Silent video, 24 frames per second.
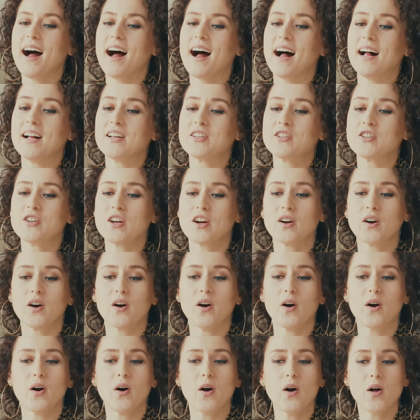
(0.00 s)
I'll share
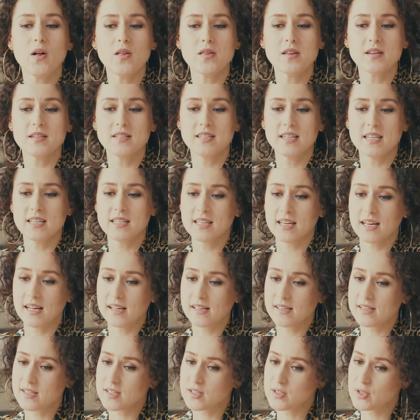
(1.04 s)
all the
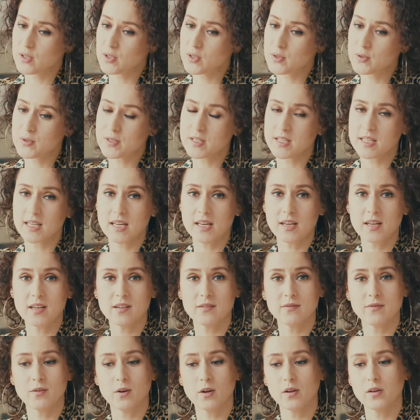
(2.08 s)
details to
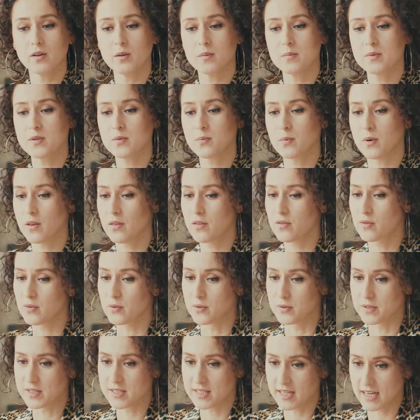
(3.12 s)
UC volumes 1
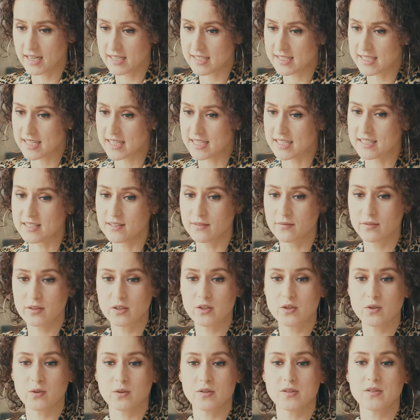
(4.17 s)
through 6 in a
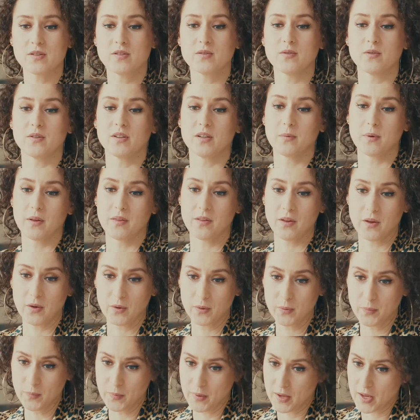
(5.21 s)
different short story with
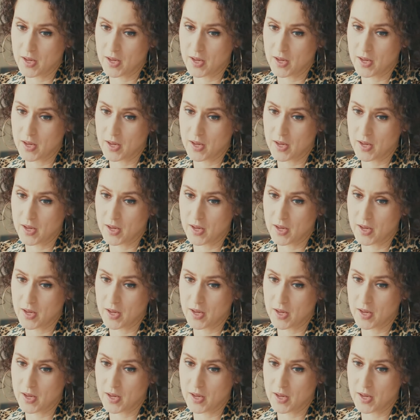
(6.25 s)
you,